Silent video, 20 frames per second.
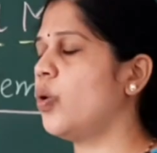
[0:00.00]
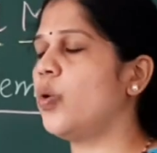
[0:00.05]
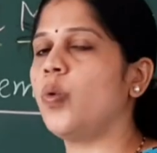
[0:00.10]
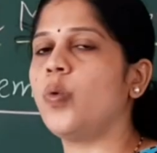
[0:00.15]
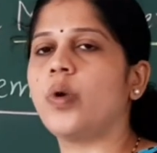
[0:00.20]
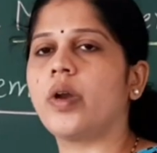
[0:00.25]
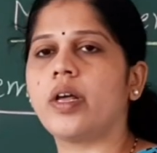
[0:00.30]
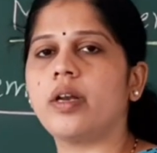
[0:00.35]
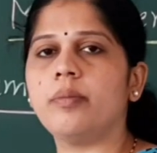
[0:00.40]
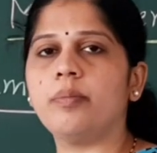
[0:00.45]

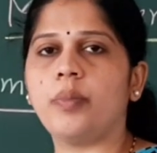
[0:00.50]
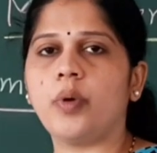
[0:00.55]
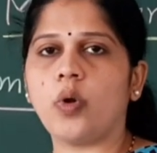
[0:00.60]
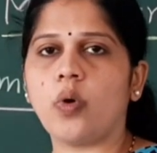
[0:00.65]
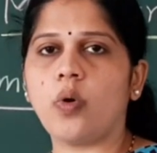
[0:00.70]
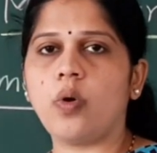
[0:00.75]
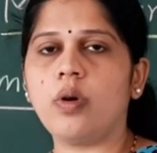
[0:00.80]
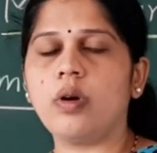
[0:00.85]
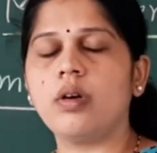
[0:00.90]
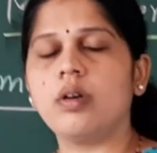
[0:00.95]
wooden
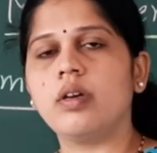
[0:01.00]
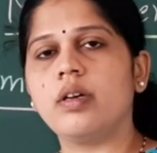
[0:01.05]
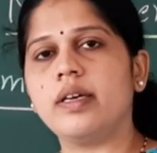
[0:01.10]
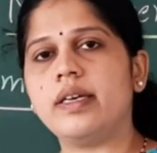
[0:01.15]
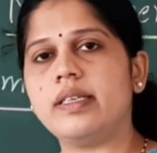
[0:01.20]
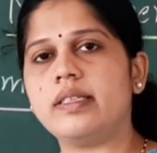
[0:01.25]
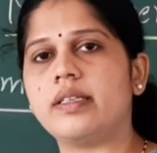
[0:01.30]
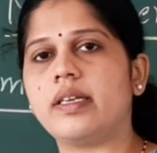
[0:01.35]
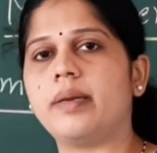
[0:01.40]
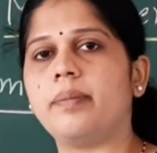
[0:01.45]
plough
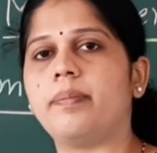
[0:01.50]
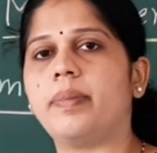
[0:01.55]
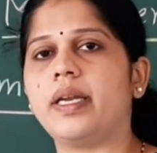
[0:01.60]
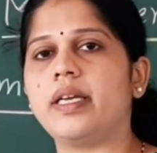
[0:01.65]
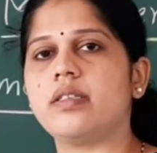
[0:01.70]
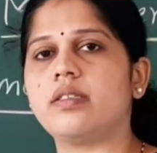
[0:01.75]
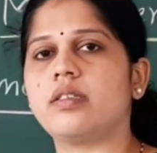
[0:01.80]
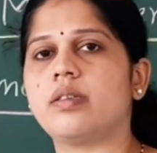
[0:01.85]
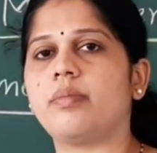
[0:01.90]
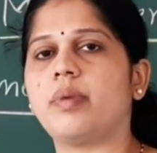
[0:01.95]
is
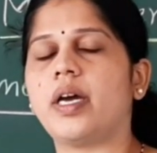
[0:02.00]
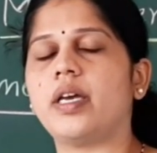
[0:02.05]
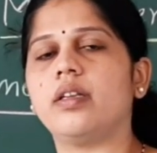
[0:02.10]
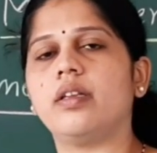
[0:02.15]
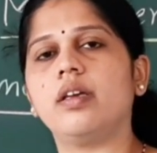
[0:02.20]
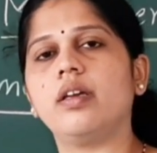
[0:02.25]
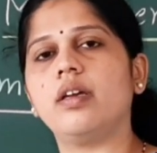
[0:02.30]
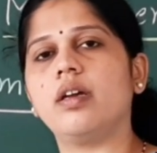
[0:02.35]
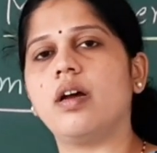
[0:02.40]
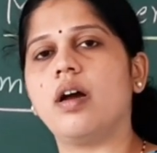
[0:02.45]
replaced by
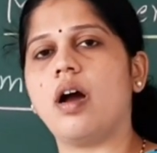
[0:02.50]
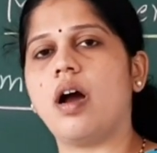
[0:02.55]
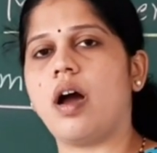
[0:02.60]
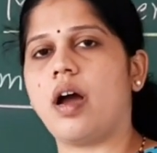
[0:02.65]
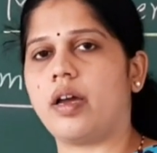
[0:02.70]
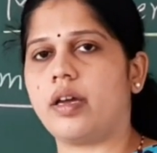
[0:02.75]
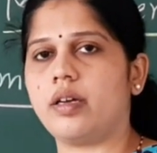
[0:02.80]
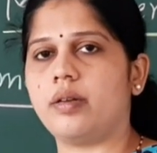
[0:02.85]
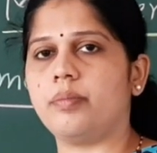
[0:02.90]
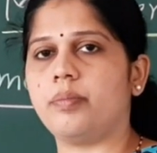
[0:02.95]
the
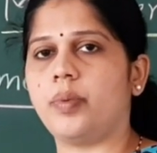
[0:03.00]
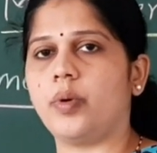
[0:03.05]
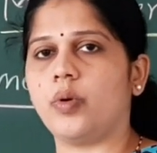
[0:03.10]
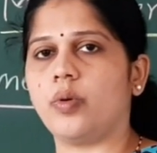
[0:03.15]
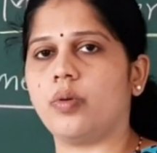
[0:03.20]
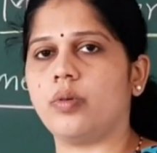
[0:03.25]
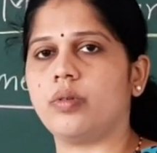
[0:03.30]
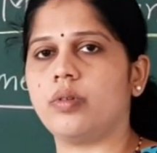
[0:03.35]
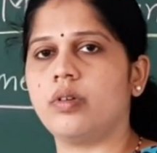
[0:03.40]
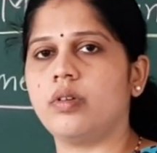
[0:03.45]
iron
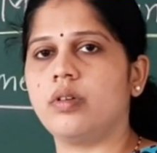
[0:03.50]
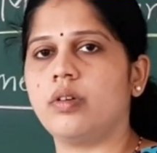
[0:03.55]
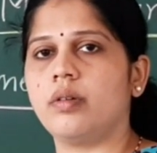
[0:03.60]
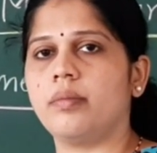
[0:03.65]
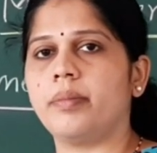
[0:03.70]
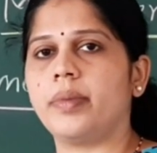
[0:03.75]
plough,